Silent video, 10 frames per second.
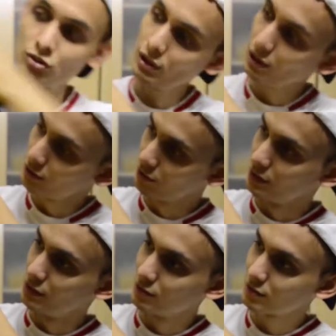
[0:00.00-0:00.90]
yeah, this is
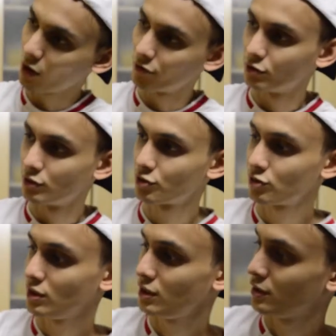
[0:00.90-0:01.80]
the inside of the
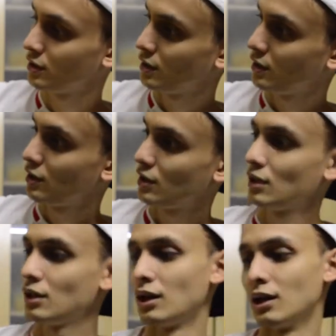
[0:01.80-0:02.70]
jersey.
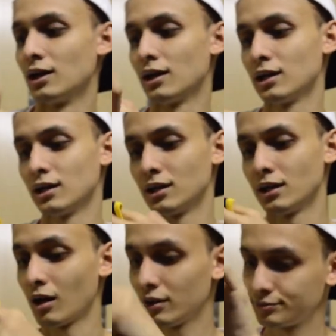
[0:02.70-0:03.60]

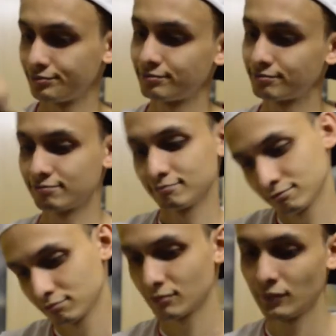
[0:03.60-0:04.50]

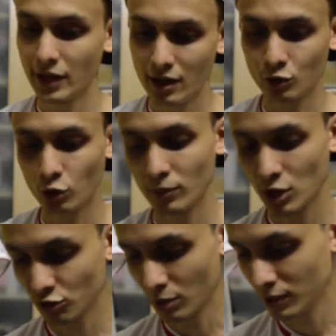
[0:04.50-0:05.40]
Yeah, not
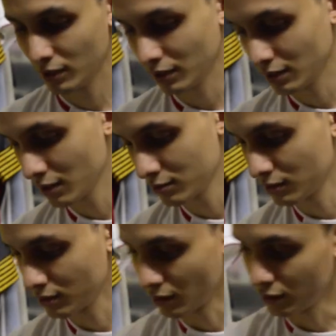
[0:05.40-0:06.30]
much. I mean, I guess
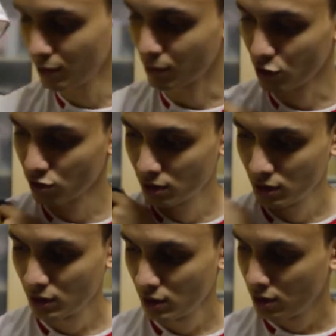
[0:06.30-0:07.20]
there's nothing much
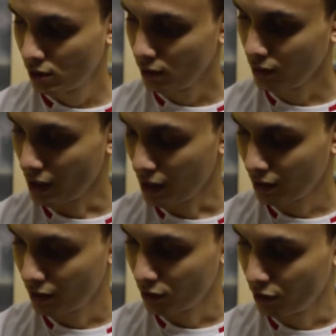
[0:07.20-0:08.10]
that I
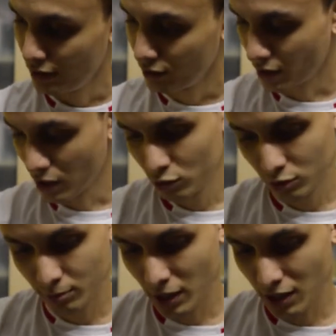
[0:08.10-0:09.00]
can really tell
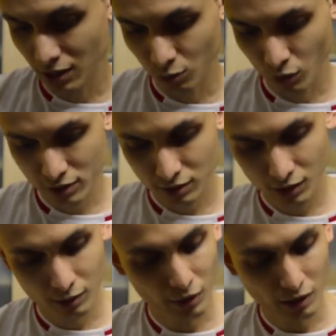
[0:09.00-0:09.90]
you. But one
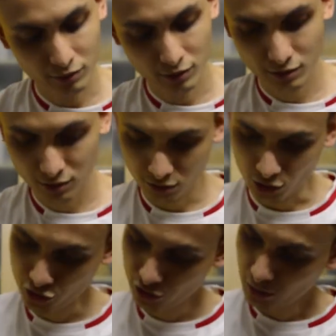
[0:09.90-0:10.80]
thing about this
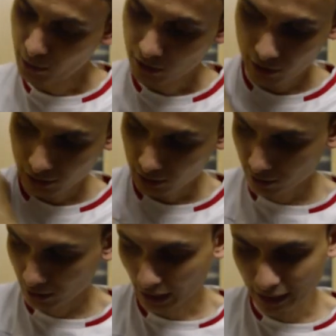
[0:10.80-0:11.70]
jersey material
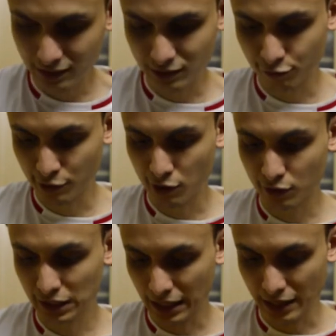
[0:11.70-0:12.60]
is kind of
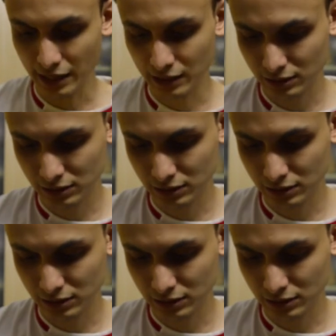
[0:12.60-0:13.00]
very like,